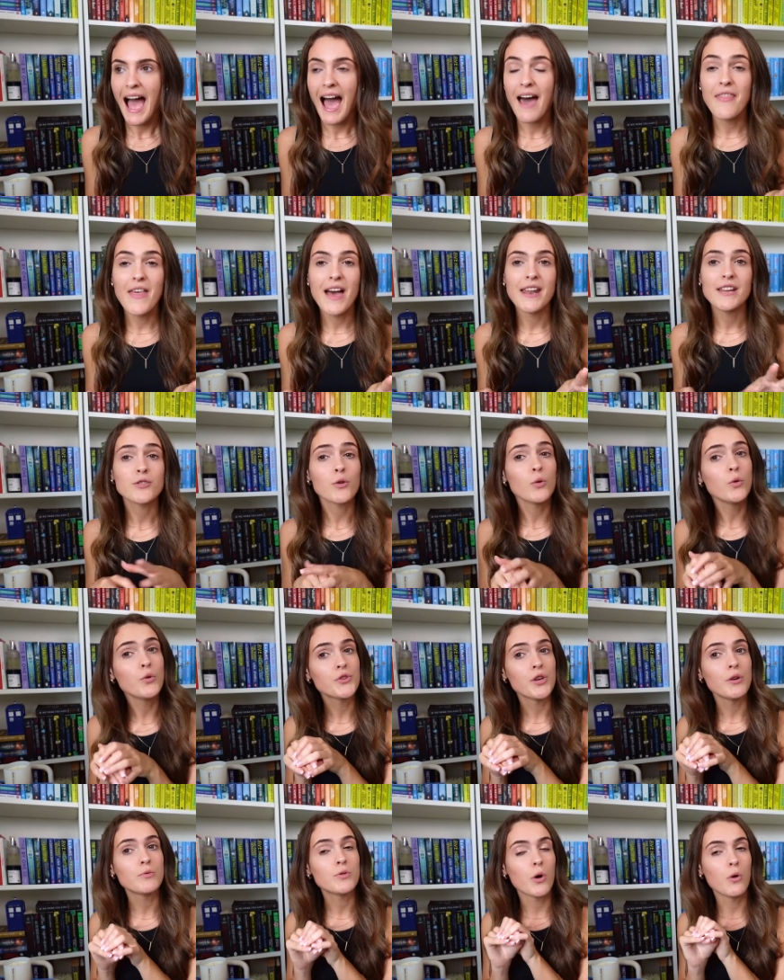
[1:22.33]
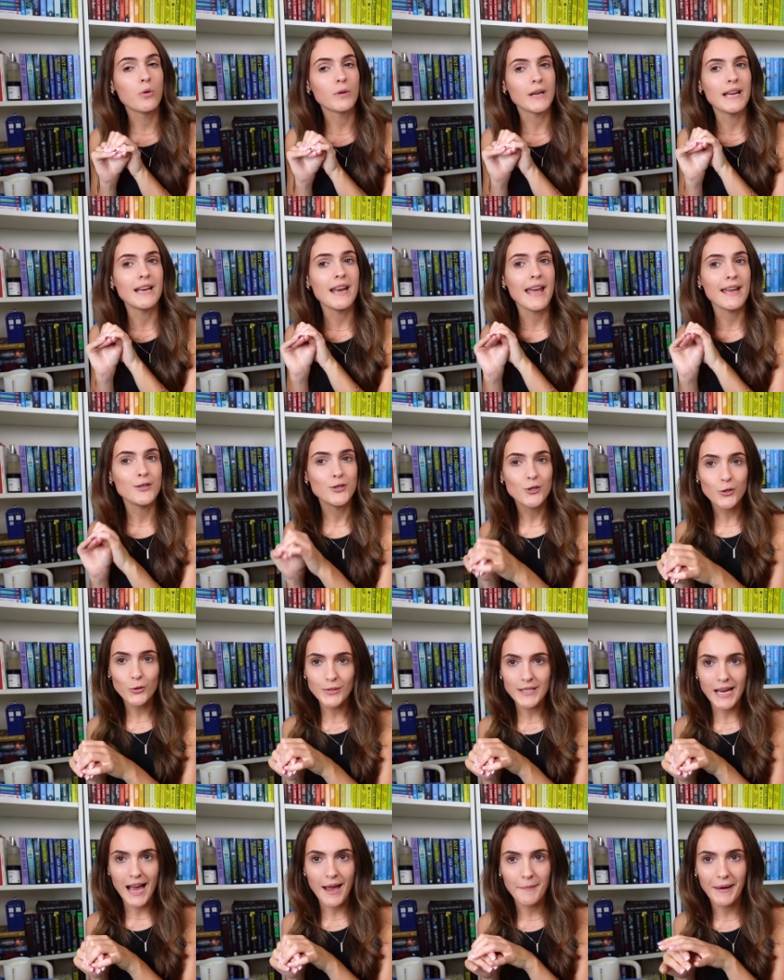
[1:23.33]
and then it's also told in a
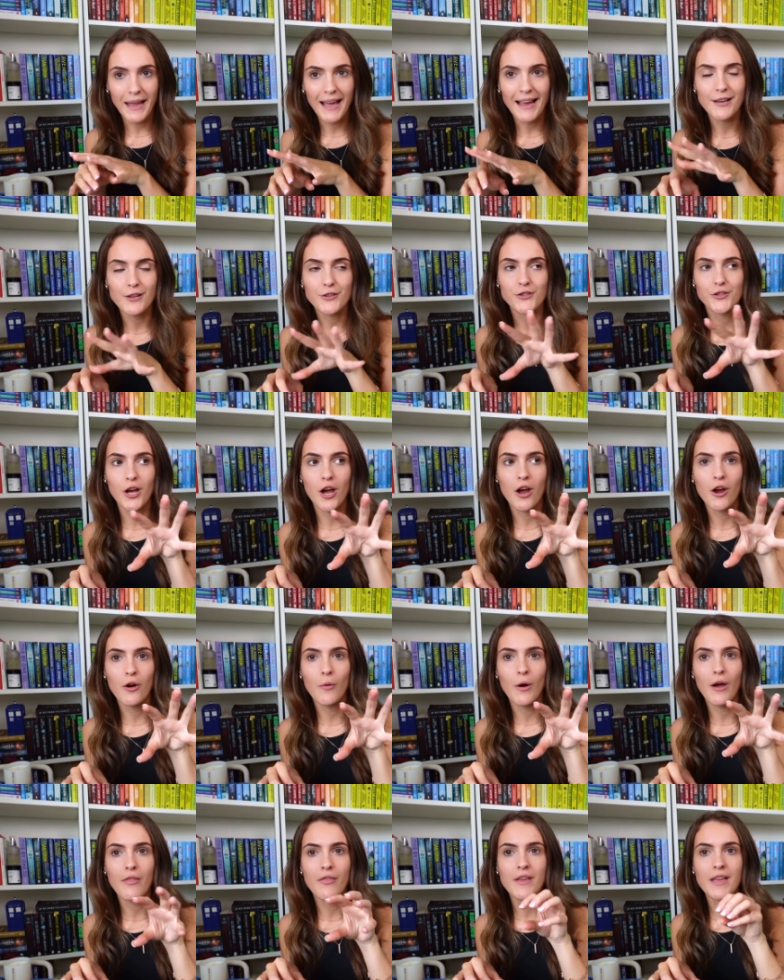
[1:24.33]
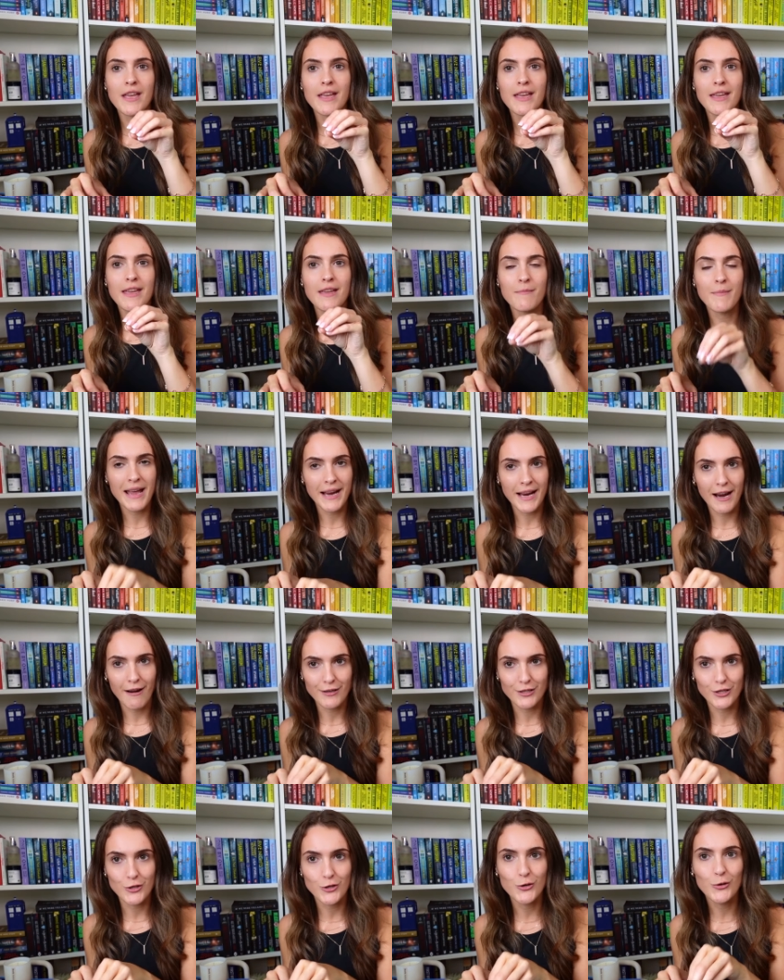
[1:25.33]
dual timeline so the main
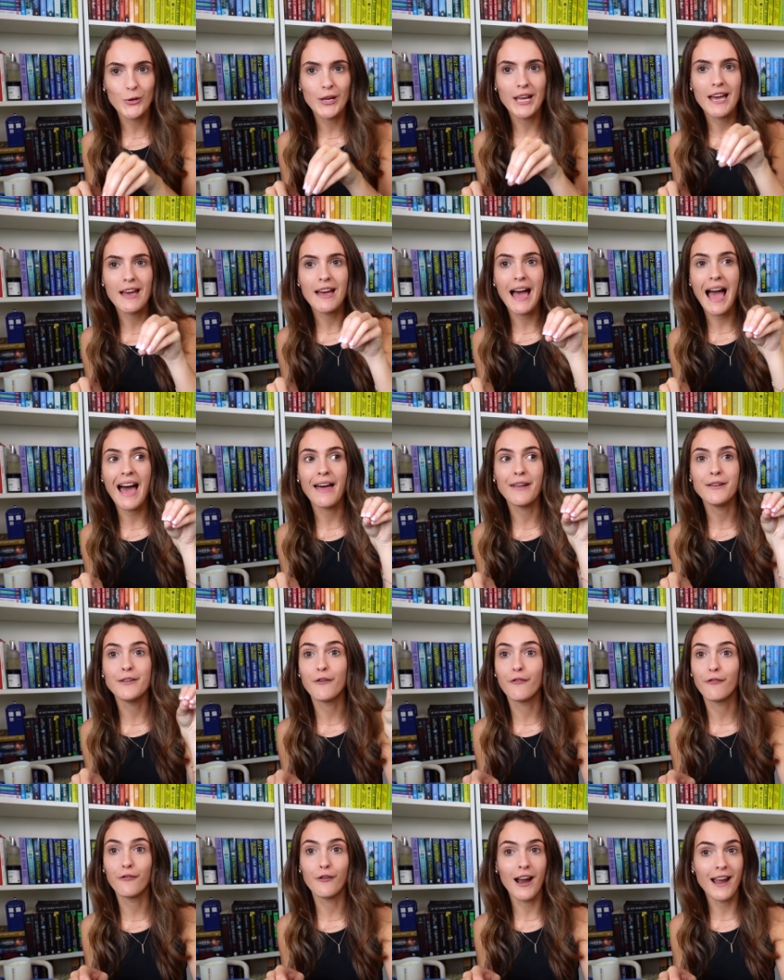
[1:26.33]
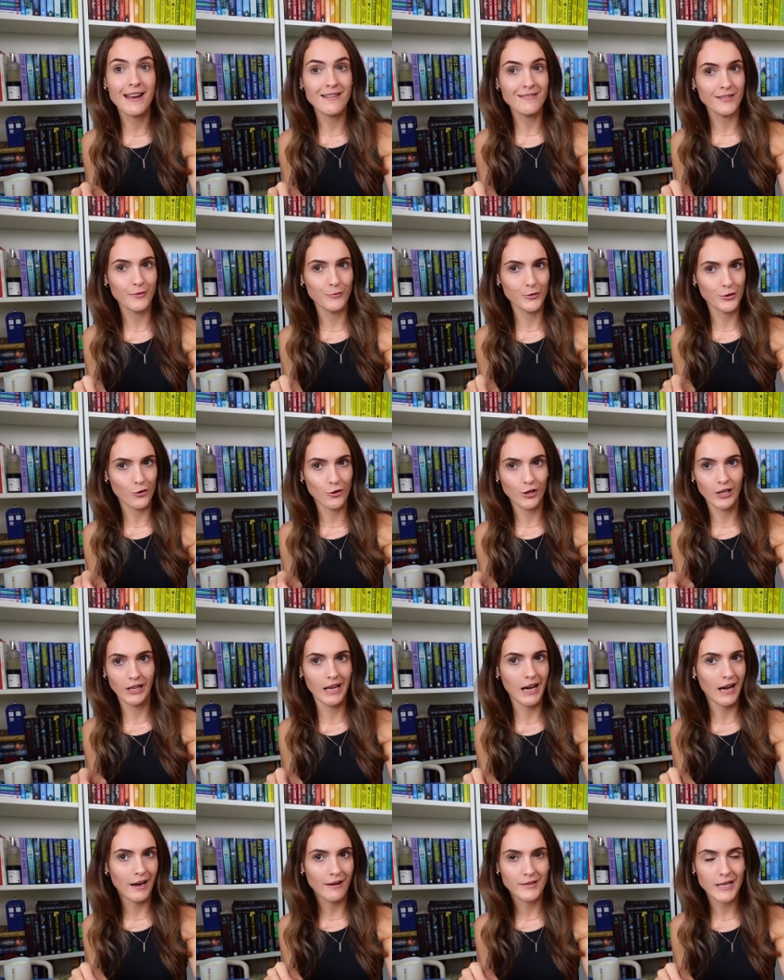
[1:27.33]
character Julia and the friend that was
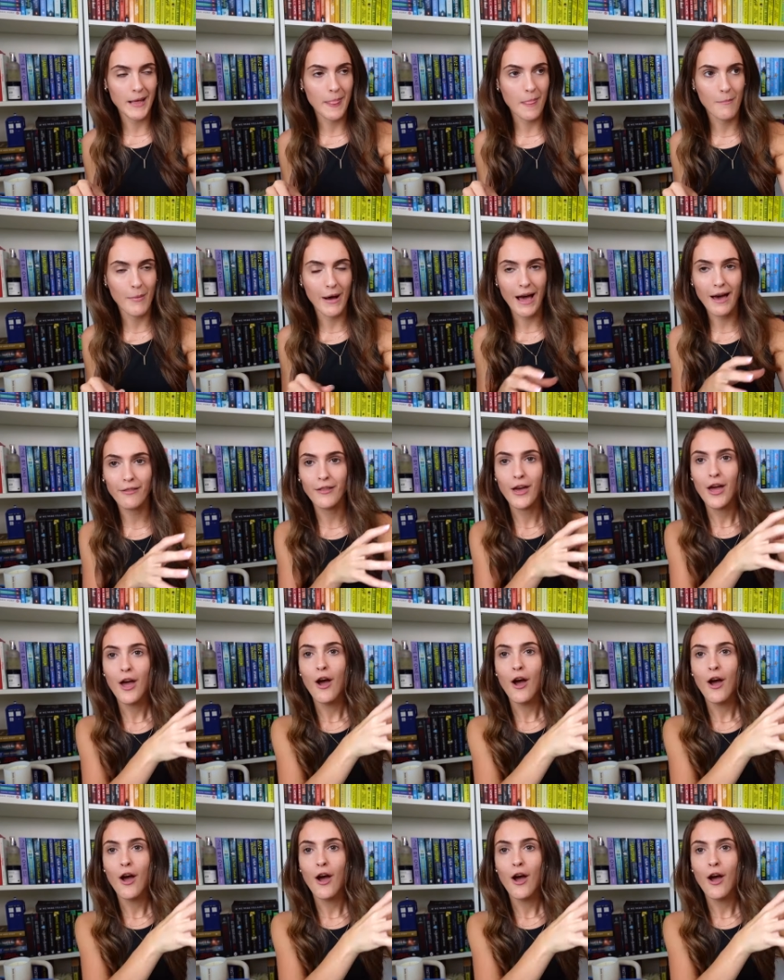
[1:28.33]
unalived in the bath